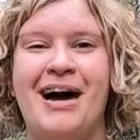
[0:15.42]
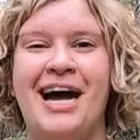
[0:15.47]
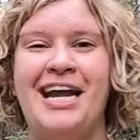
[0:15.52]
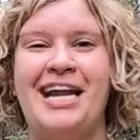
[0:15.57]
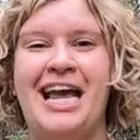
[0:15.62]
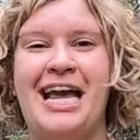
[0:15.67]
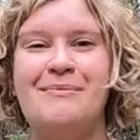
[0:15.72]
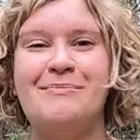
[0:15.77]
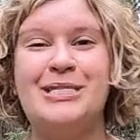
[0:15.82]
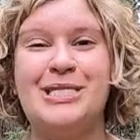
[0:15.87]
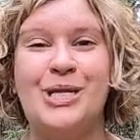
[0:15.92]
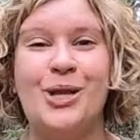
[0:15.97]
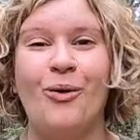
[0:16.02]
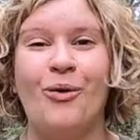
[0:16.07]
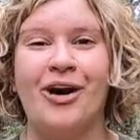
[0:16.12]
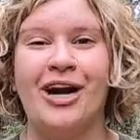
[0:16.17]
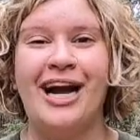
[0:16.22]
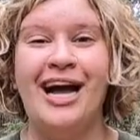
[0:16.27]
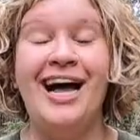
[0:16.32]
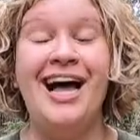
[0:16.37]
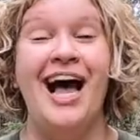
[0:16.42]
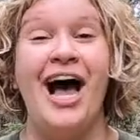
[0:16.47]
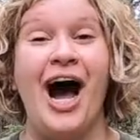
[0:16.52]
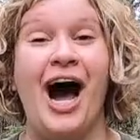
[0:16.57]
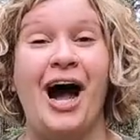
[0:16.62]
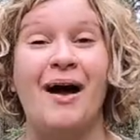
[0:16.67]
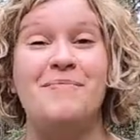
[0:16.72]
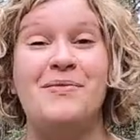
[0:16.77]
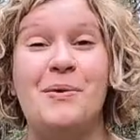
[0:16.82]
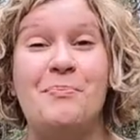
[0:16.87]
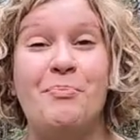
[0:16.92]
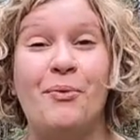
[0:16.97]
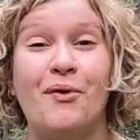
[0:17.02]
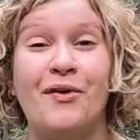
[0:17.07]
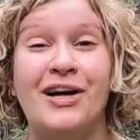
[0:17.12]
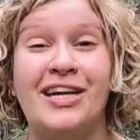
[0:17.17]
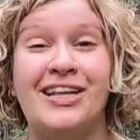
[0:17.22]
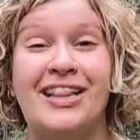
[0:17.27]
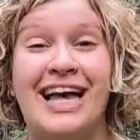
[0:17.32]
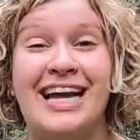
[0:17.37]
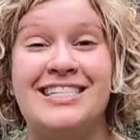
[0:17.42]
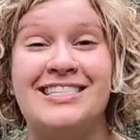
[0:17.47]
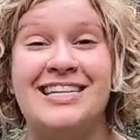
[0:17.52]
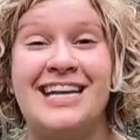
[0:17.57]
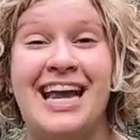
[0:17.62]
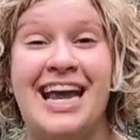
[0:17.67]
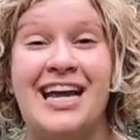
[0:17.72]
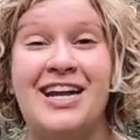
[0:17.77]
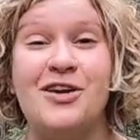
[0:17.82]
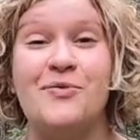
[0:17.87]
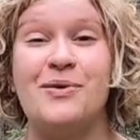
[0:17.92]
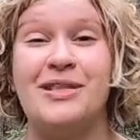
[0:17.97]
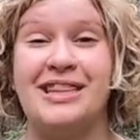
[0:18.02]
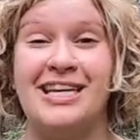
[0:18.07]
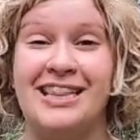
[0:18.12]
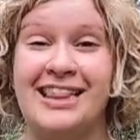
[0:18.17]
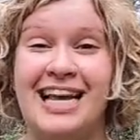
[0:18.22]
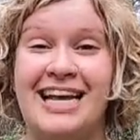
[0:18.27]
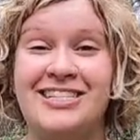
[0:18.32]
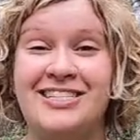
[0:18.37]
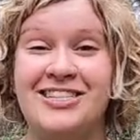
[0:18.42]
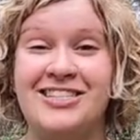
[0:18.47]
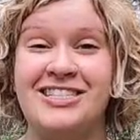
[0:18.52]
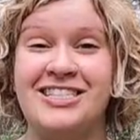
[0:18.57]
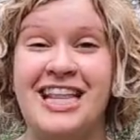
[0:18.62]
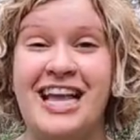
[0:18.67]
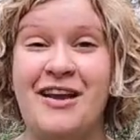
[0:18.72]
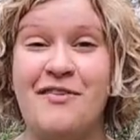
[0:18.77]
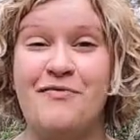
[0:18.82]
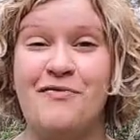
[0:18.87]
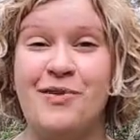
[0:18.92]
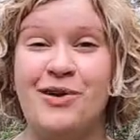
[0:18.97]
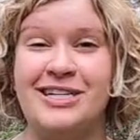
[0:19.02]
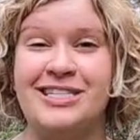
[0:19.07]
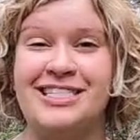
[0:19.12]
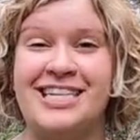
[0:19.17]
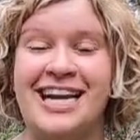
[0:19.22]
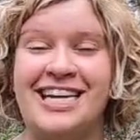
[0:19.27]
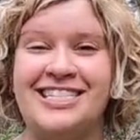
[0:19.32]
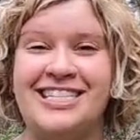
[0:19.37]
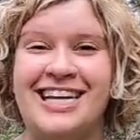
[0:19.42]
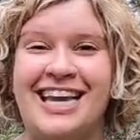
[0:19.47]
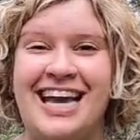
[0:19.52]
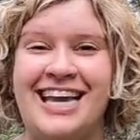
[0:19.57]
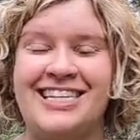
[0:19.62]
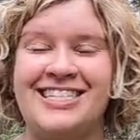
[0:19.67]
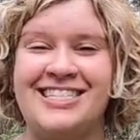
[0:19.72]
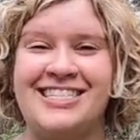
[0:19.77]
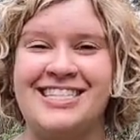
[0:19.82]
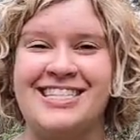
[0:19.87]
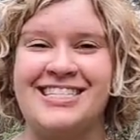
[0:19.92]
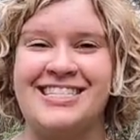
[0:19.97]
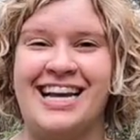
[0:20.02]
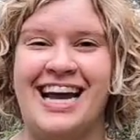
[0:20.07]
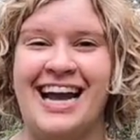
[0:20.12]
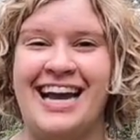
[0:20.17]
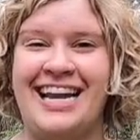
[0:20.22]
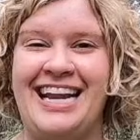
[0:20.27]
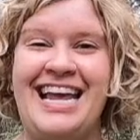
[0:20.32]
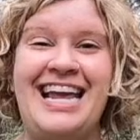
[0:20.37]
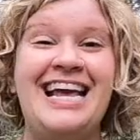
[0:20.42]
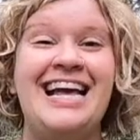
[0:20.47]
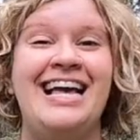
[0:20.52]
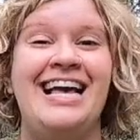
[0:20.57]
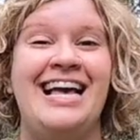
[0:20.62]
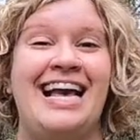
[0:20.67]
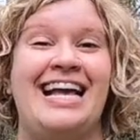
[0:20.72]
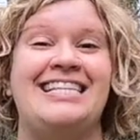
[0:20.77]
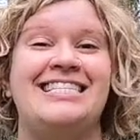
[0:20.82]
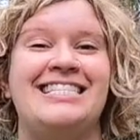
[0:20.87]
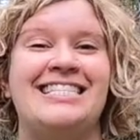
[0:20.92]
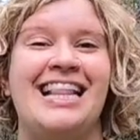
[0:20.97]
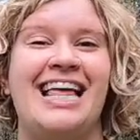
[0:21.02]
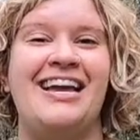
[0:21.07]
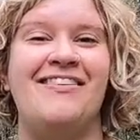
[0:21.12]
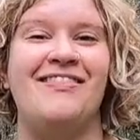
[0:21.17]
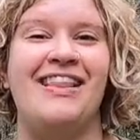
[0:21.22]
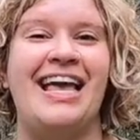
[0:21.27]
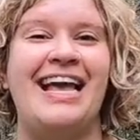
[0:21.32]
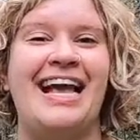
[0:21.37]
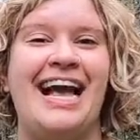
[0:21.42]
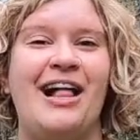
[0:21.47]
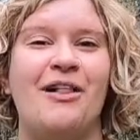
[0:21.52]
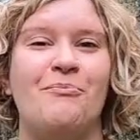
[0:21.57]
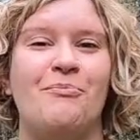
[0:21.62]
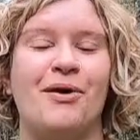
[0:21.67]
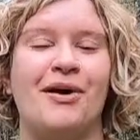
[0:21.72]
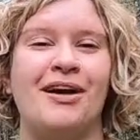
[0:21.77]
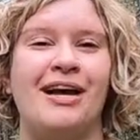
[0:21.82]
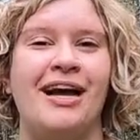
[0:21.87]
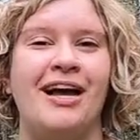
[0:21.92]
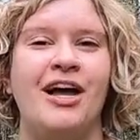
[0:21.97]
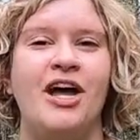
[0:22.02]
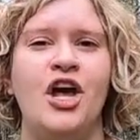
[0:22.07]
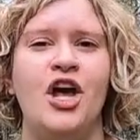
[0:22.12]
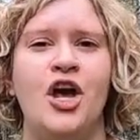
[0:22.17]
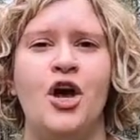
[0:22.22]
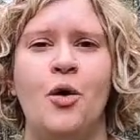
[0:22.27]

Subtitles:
My name is Laura. I'm the Boreal Educator with the Lesser Slave Forest Education Society in Slave Lake, Alberta.